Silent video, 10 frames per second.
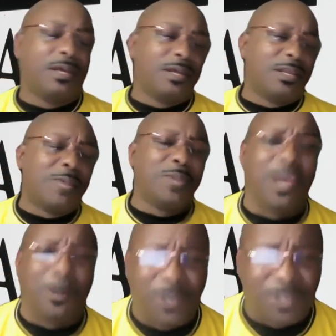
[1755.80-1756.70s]
Let me
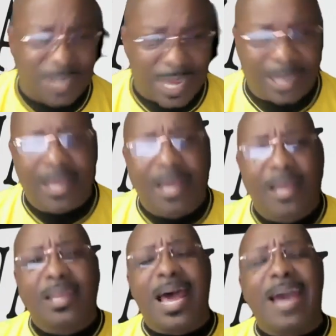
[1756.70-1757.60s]
help you tonight.
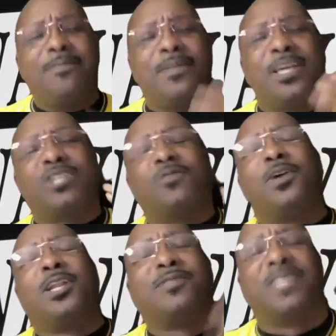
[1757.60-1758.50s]
Life is
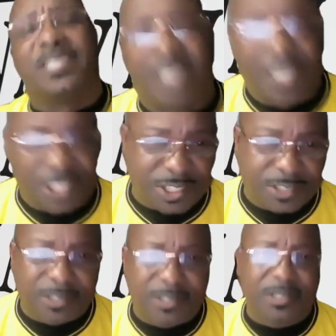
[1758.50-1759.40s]
full of
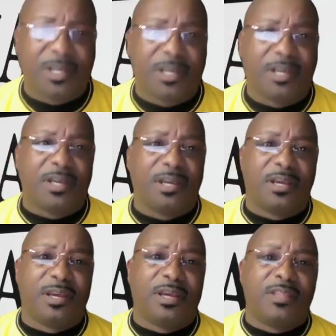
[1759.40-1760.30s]
decisions
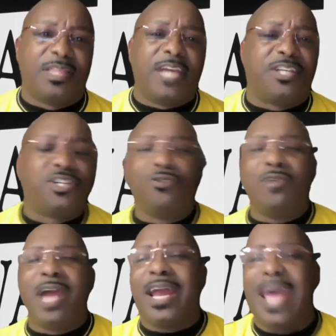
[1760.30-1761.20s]
that do
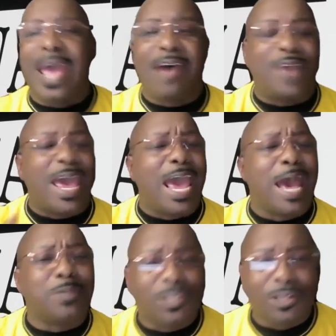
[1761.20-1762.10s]
not have
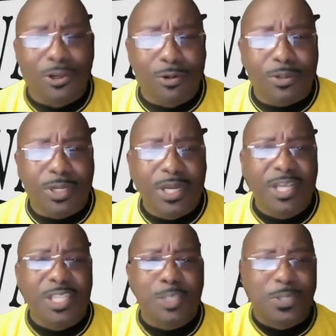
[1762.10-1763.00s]
absolute,
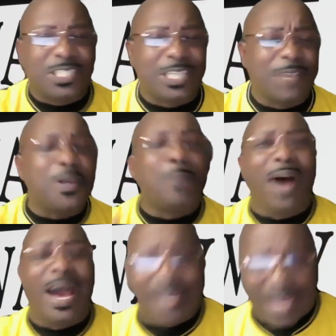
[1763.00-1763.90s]
specific
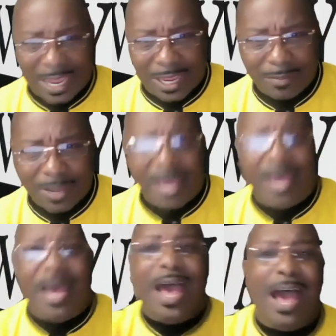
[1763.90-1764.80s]
by name,
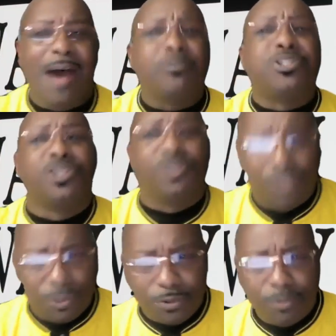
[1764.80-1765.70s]
how to
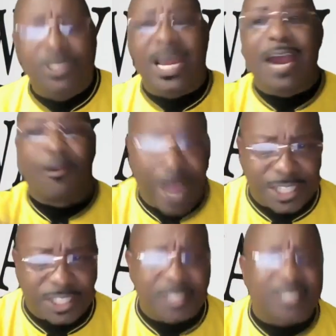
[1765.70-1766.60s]
do
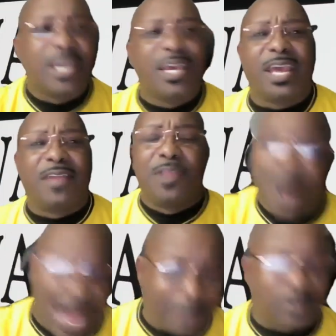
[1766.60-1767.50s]
directions in the
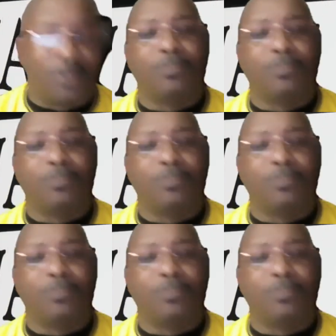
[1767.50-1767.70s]
Bible.